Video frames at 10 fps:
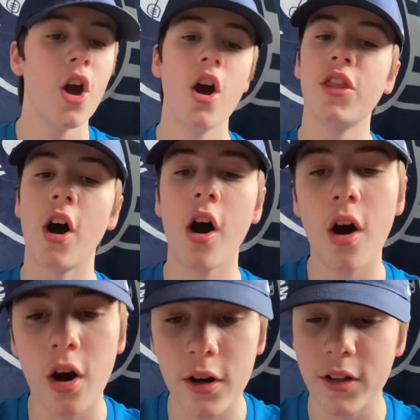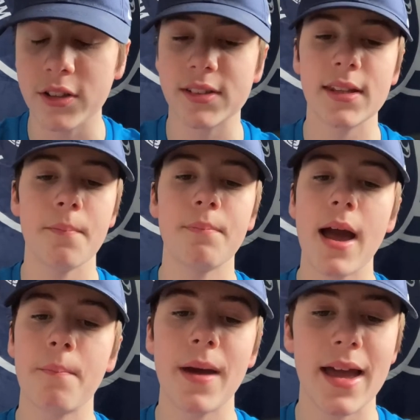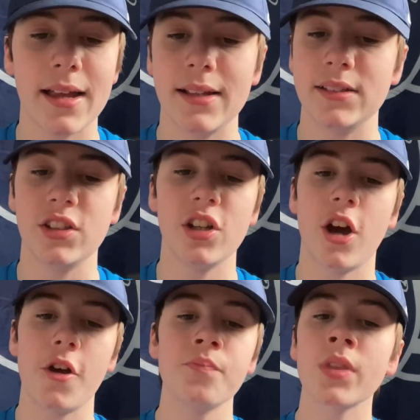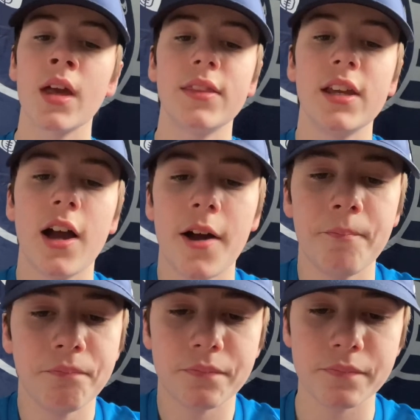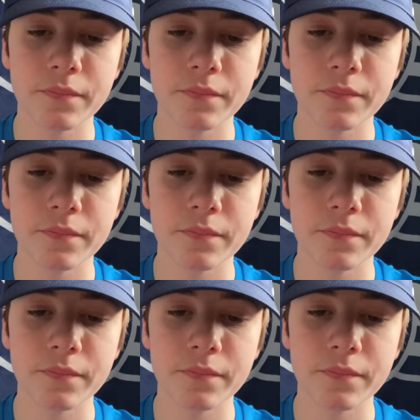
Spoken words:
the Haalands, the Mbappes, you know, the